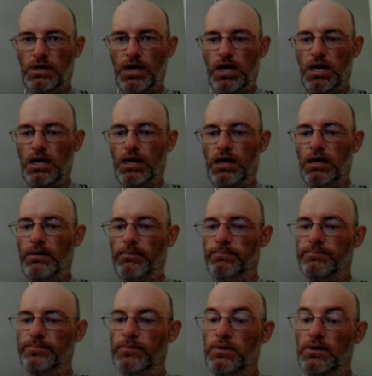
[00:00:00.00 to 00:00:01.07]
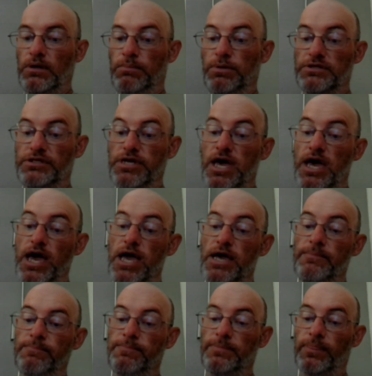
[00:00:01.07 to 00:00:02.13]
But
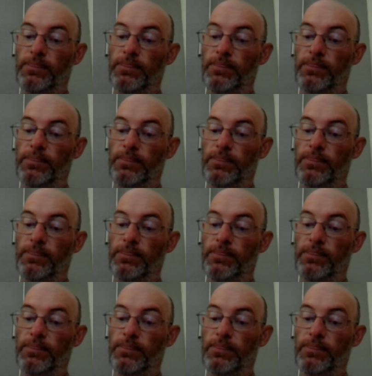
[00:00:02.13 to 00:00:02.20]
today,